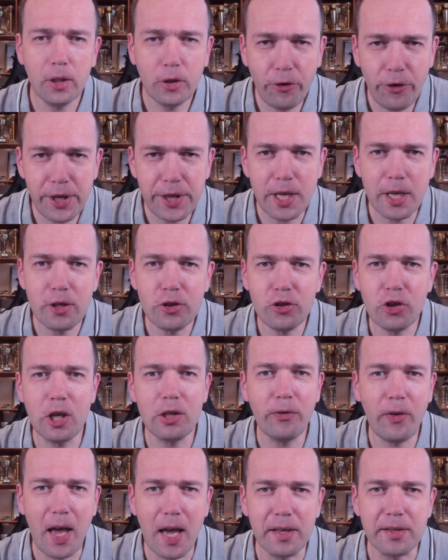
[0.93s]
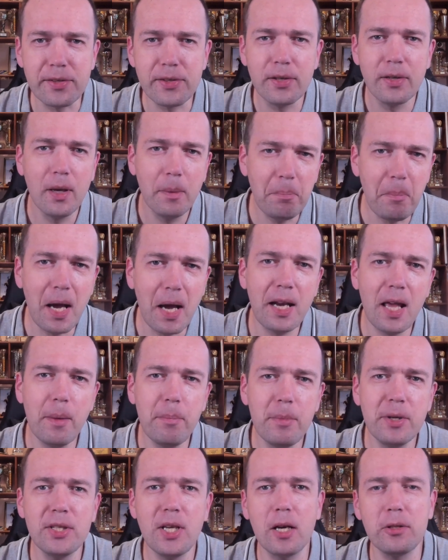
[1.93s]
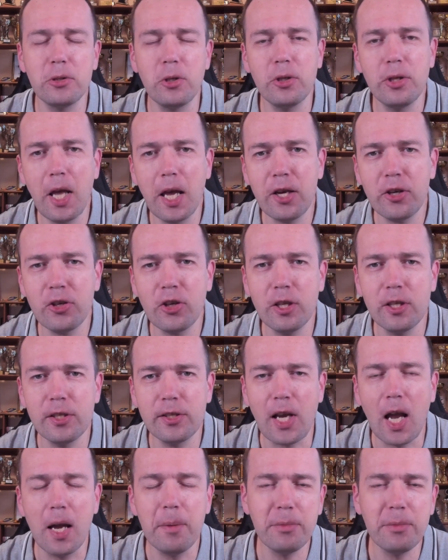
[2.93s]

Greetings chess fans, my name is Arturs Neiksans,